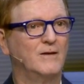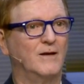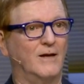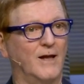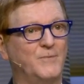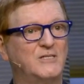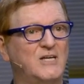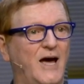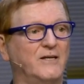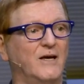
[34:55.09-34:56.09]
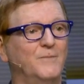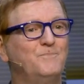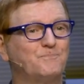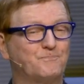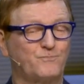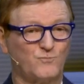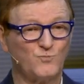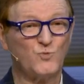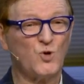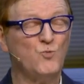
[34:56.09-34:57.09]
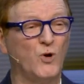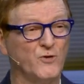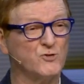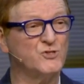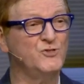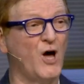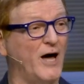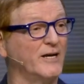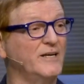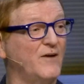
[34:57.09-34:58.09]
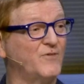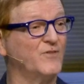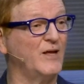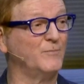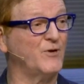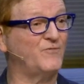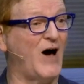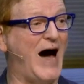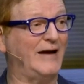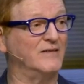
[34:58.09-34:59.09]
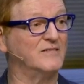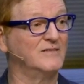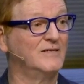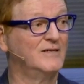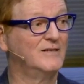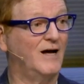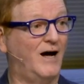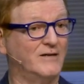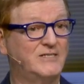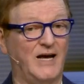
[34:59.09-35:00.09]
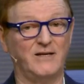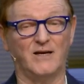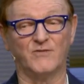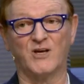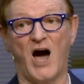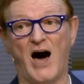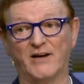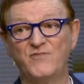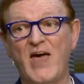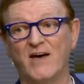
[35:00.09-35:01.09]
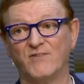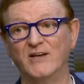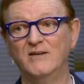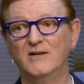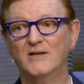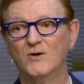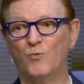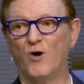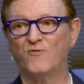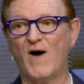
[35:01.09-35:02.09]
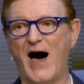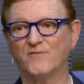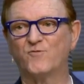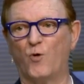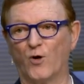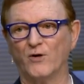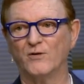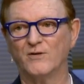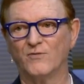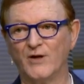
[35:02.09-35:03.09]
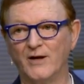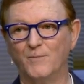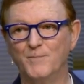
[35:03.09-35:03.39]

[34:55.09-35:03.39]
And let me tell you, when there's not enough of them to fight, I'll tell you, the God of heaven will fight for them.